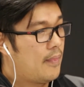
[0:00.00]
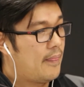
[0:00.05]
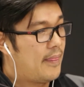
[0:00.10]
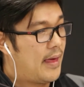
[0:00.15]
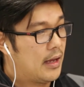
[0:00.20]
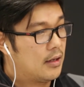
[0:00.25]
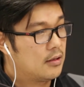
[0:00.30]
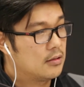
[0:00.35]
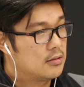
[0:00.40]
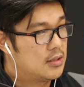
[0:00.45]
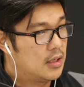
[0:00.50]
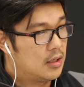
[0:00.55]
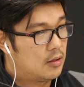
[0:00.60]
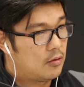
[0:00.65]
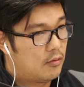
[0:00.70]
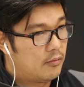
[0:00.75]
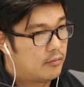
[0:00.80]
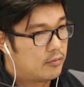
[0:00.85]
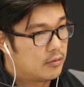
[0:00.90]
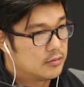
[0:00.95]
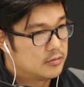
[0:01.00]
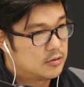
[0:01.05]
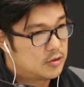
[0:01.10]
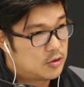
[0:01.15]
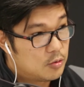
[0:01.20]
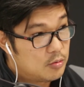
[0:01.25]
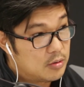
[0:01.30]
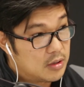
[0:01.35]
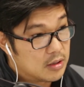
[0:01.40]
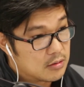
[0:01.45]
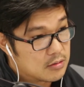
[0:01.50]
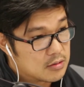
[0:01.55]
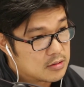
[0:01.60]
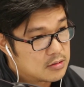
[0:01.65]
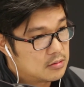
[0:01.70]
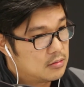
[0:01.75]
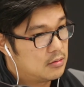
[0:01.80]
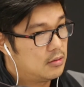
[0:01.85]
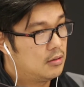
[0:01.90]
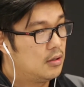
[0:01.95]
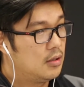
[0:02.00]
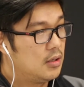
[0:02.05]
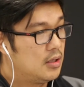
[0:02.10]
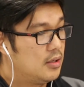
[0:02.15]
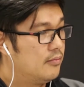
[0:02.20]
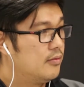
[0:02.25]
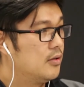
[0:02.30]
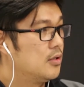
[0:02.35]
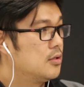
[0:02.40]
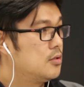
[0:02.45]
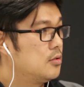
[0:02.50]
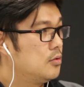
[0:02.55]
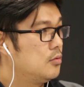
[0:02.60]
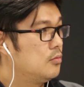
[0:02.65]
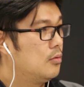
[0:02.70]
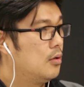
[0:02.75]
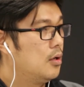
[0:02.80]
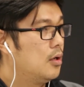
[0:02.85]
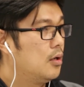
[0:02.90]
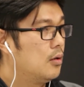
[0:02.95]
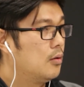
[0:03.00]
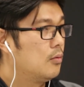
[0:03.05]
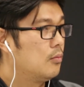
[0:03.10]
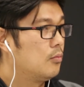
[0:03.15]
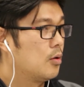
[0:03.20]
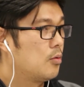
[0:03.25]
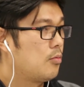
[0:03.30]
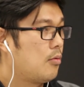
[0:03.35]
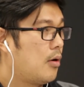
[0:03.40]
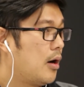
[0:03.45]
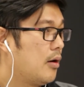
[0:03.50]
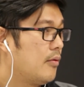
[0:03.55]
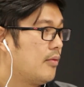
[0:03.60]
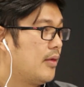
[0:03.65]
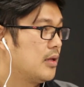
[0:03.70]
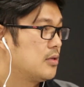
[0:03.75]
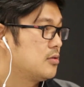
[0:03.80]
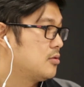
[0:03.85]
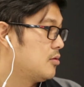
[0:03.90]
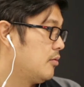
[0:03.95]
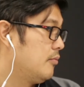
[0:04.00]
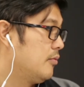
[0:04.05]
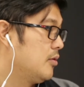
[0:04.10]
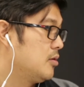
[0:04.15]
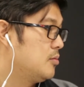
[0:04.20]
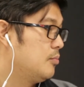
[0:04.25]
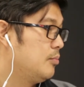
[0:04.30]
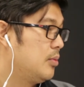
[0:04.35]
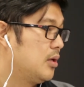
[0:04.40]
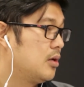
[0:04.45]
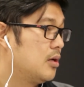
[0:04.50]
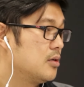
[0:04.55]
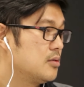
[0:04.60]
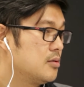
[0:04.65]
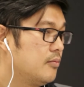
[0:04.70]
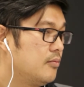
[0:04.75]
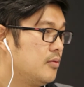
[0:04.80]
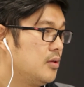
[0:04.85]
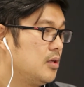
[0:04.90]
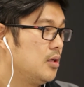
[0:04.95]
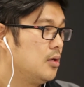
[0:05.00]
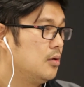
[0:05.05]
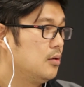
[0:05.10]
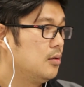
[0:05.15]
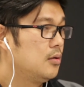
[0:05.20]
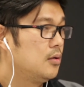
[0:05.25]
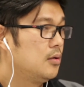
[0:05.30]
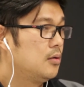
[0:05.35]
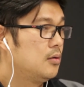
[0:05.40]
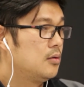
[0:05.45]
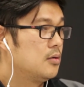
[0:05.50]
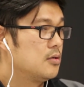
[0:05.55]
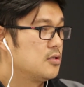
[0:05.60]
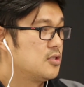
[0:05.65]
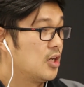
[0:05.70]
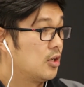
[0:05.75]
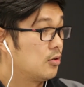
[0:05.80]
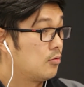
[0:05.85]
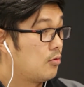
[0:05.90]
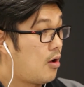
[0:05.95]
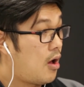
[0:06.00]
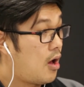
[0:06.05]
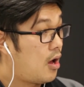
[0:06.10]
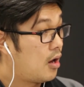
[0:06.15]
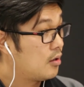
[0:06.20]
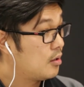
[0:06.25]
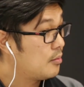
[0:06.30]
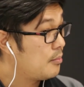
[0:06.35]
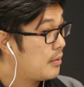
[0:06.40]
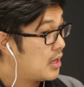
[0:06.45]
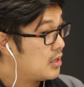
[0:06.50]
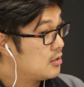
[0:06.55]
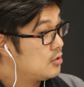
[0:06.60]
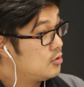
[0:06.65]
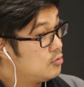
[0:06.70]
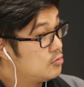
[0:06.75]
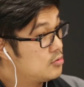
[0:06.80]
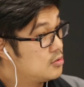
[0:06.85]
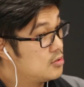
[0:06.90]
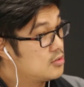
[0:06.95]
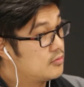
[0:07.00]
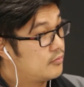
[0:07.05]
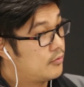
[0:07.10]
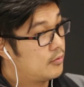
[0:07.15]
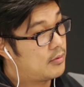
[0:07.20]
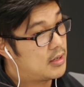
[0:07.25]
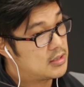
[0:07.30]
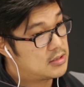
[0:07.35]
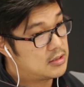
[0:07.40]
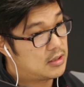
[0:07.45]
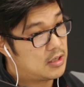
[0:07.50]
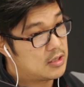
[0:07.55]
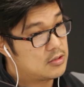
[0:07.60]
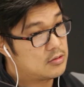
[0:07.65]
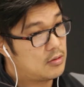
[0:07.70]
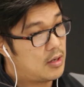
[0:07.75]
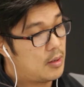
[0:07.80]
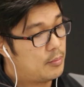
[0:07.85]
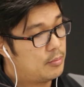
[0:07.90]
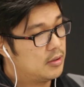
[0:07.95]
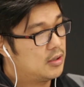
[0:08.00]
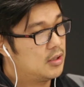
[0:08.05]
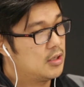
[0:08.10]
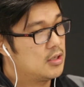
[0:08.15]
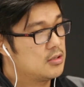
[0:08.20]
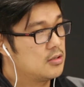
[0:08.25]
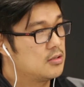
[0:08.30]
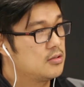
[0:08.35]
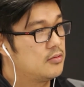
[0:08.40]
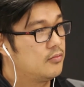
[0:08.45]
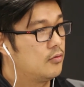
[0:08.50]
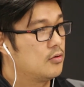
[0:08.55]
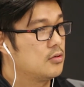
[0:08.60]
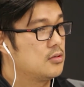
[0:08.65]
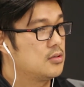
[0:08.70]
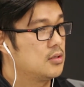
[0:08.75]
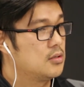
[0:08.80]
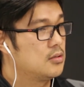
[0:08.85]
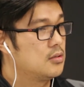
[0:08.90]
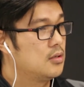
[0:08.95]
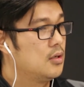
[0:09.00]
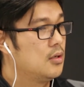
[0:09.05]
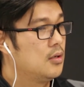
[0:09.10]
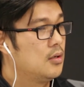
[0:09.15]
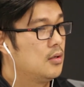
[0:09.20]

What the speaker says: That could take over 2 years even to require that service because of the general on-demand usage for residential applications versus